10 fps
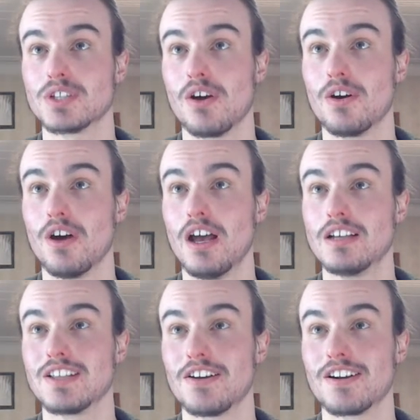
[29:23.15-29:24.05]
So
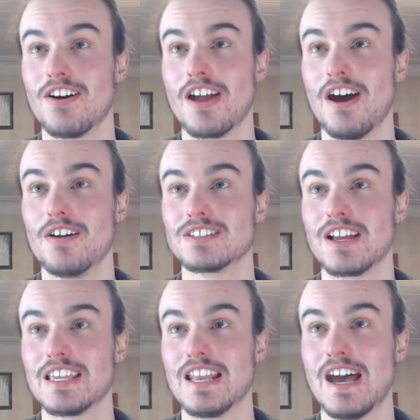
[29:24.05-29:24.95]
so did I. I was
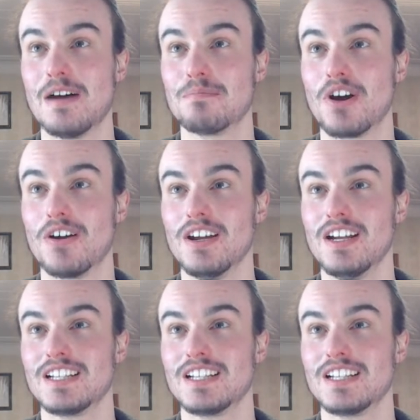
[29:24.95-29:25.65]
like, yeah, nah, bro.